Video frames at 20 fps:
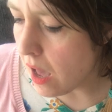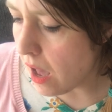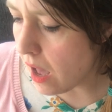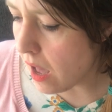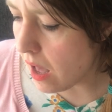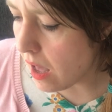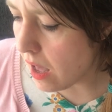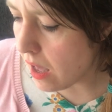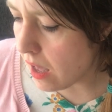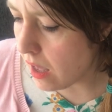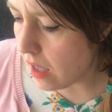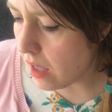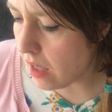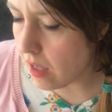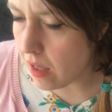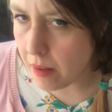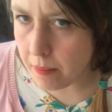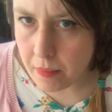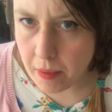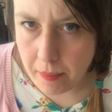
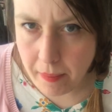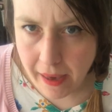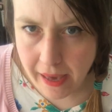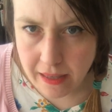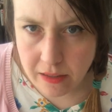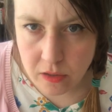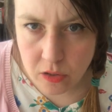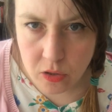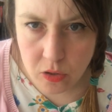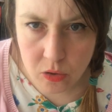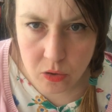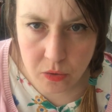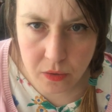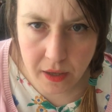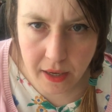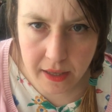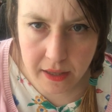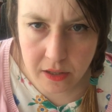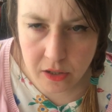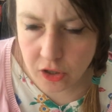a pencil,
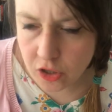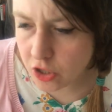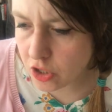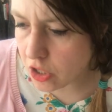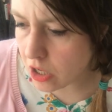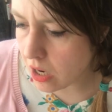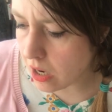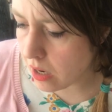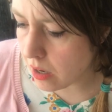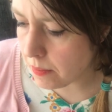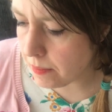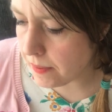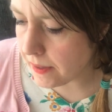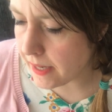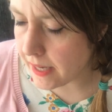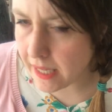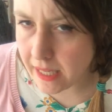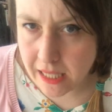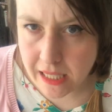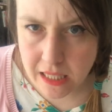nice and sharp
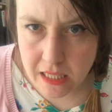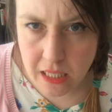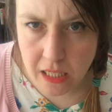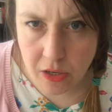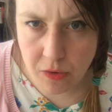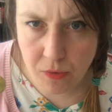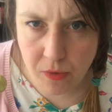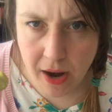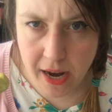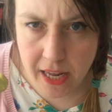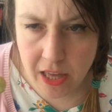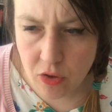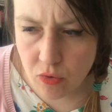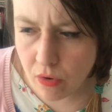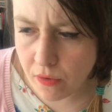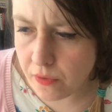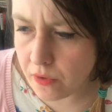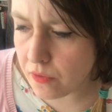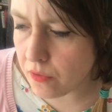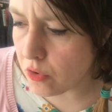please, an eraser
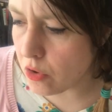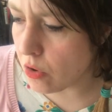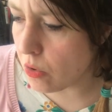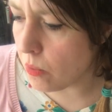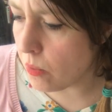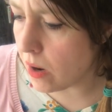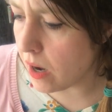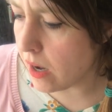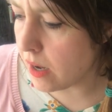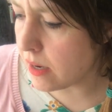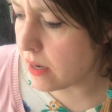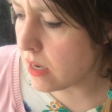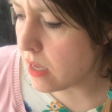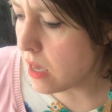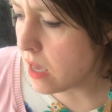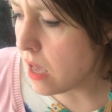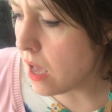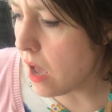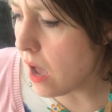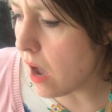if you've got one,
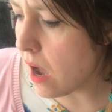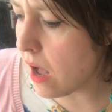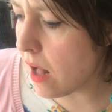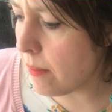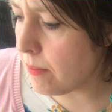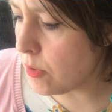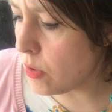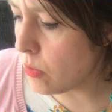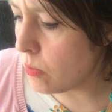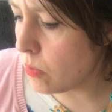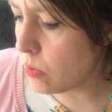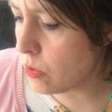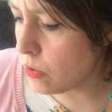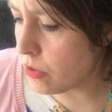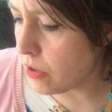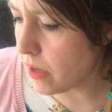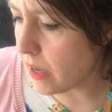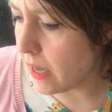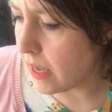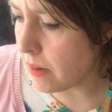your
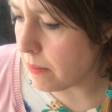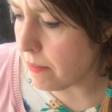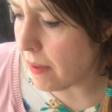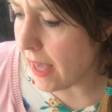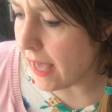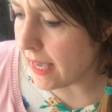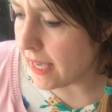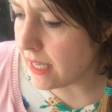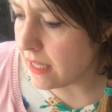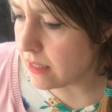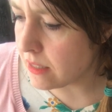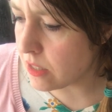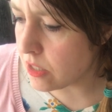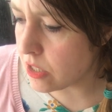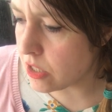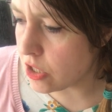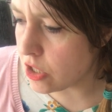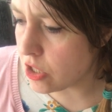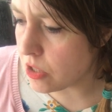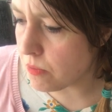watercolour paints
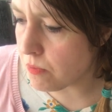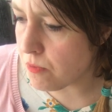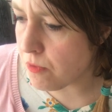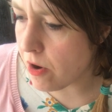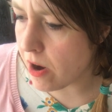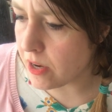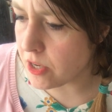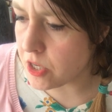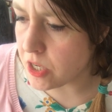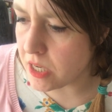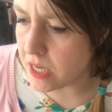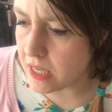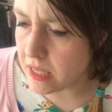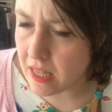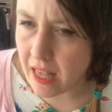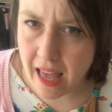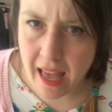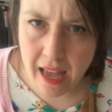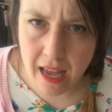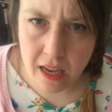and some
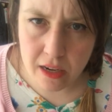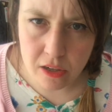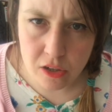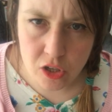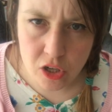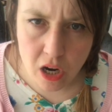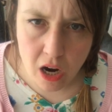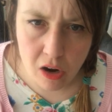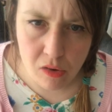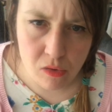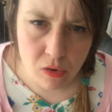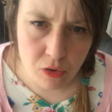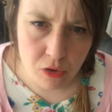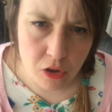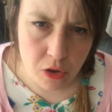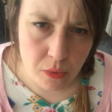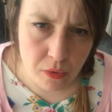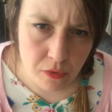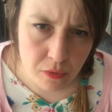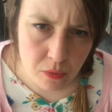brushes, and a jar or
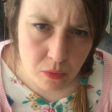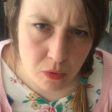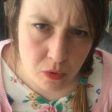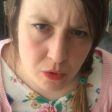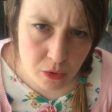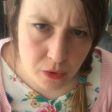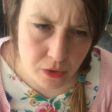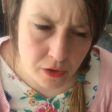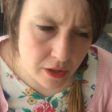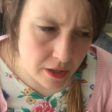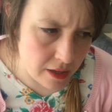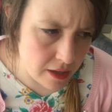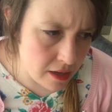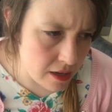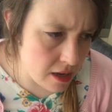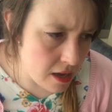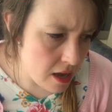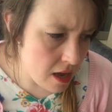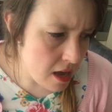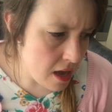two of water.